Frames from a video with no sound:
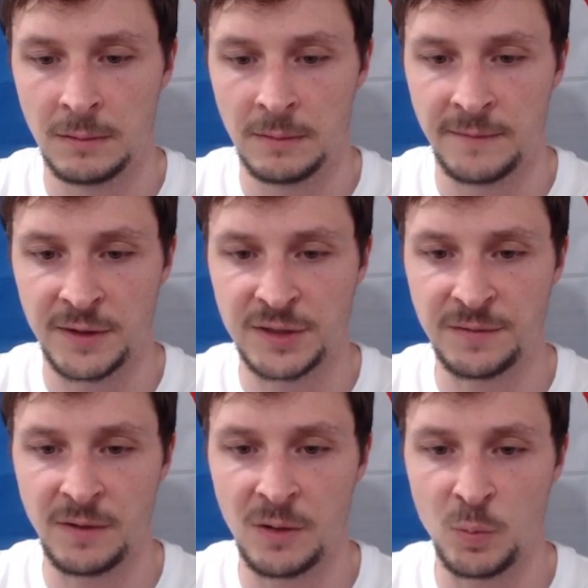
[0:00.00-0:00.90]
First
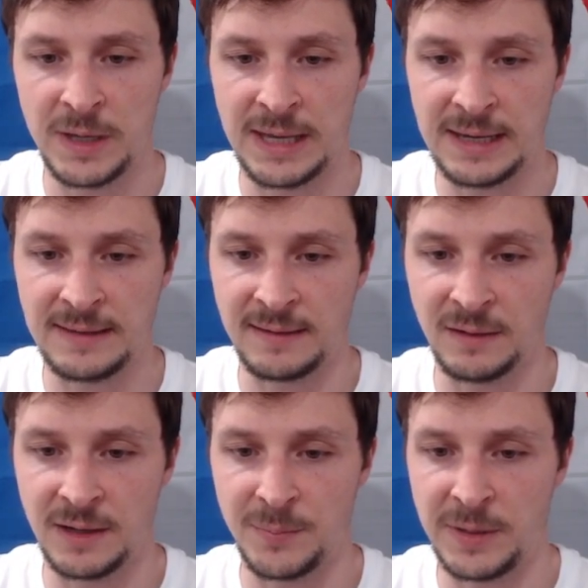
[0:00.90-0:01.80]
of all, we can still
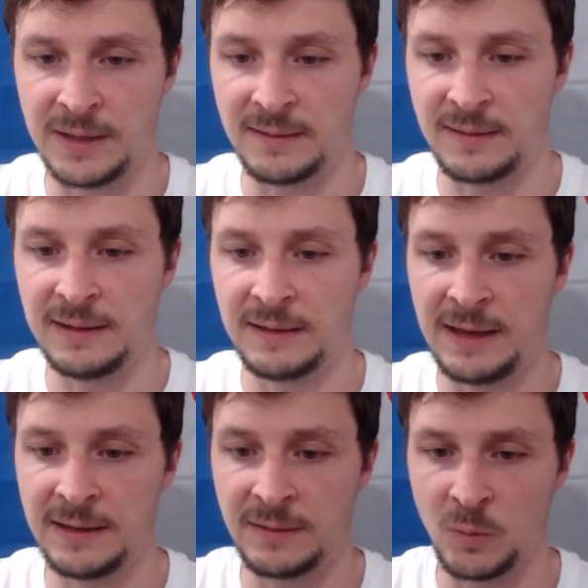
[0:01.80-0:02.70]
get a piece. He
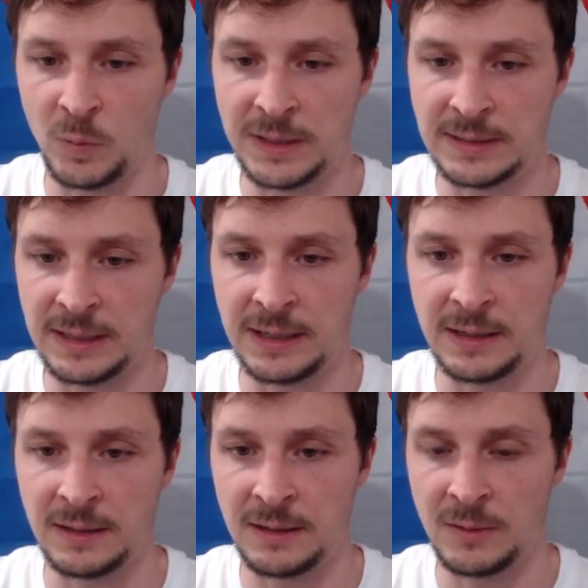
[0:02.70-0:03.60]
takes, we
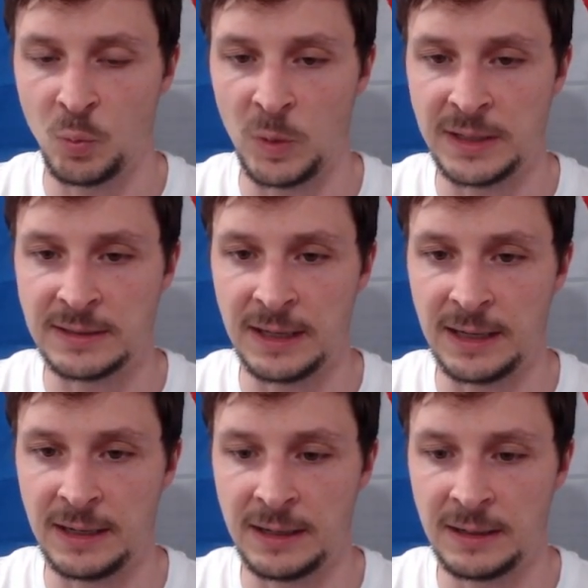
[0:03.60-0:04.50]
take, we
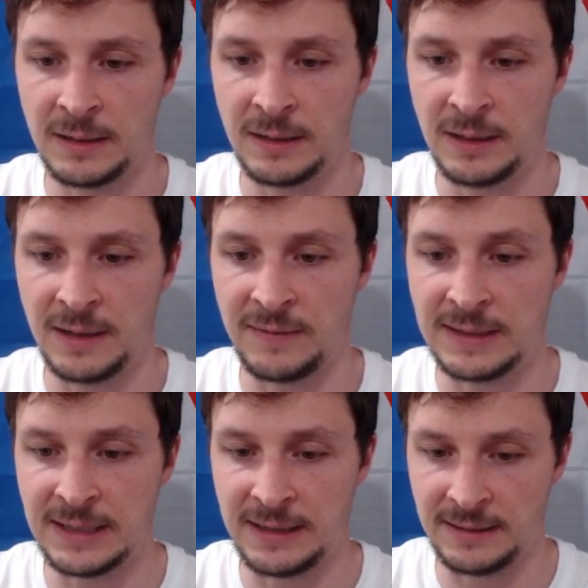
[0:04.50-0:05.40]
take. If he
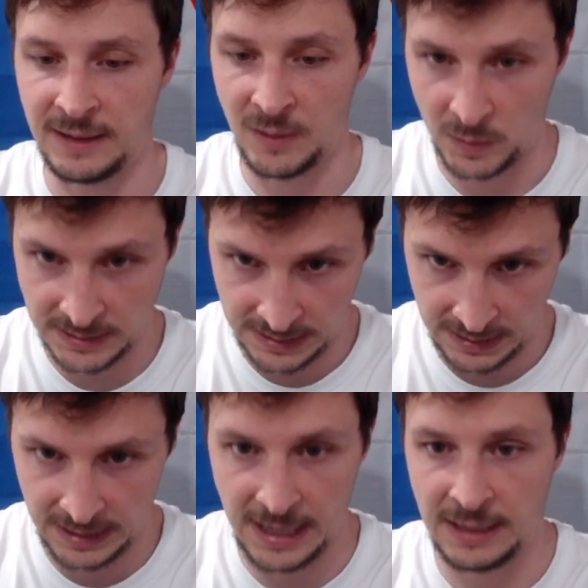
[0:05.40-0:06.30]
takes there, we take
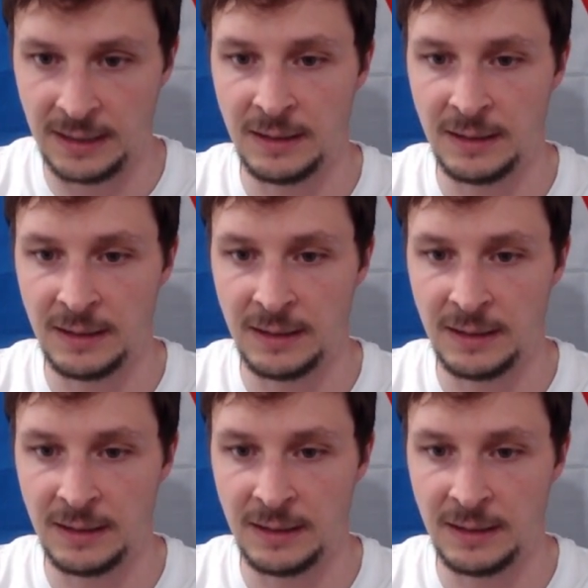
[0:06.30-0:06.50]
again.